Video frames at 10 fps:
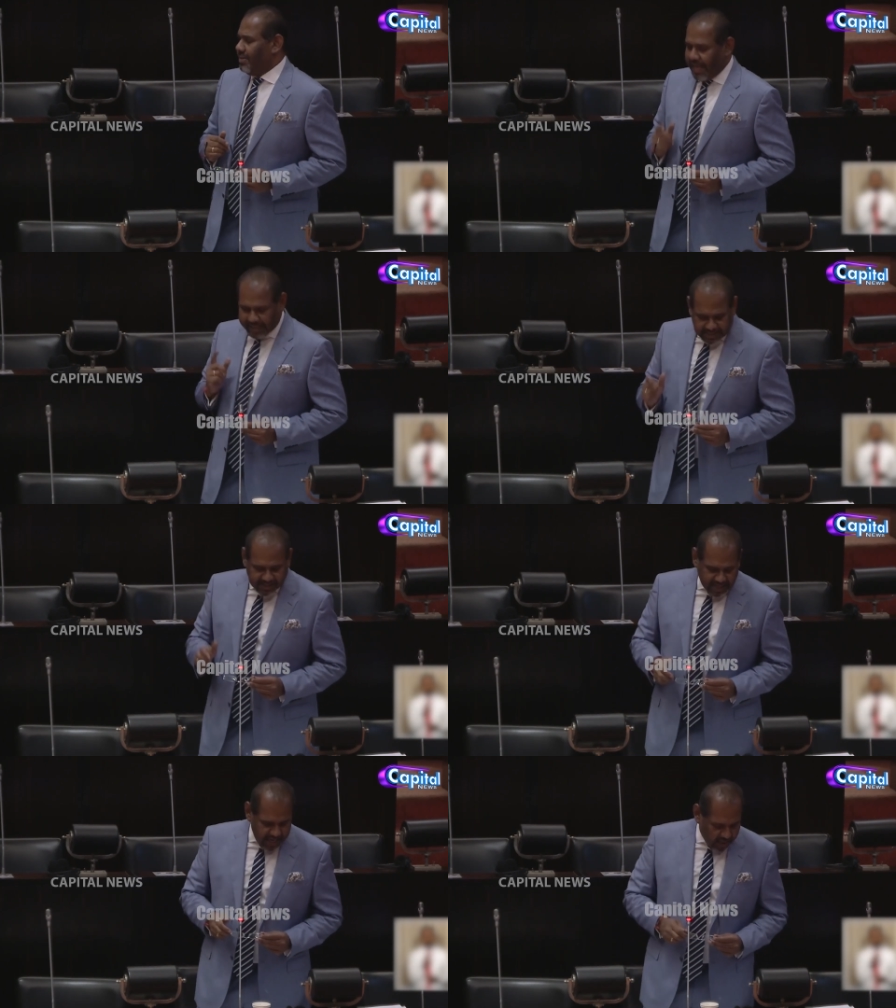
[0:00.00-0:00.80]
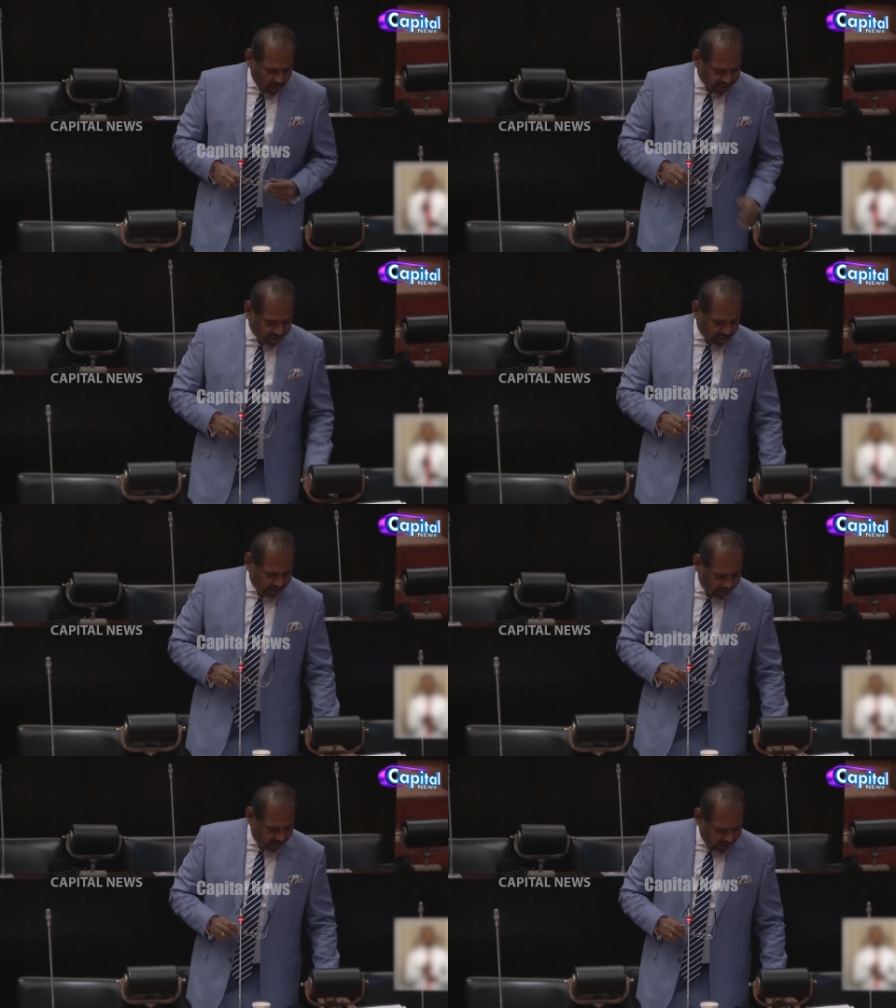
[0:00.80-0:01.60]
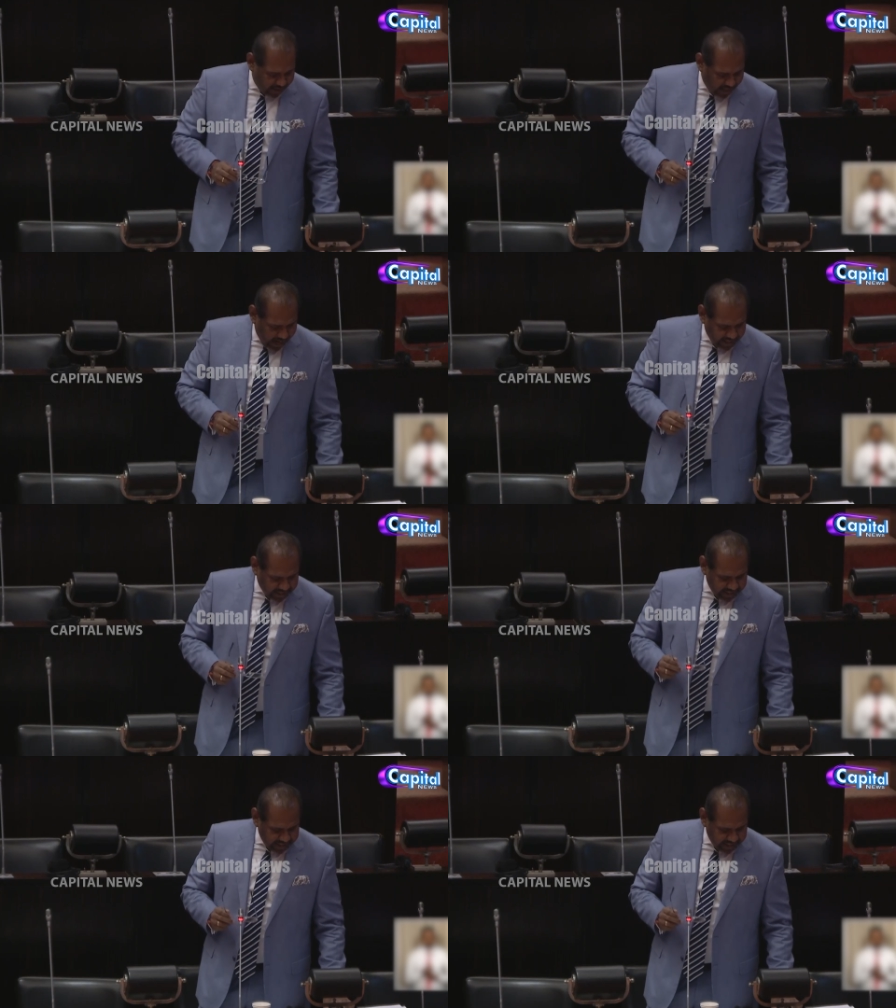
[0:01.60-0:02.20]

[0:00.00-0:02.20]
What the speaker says: That is the key question. And it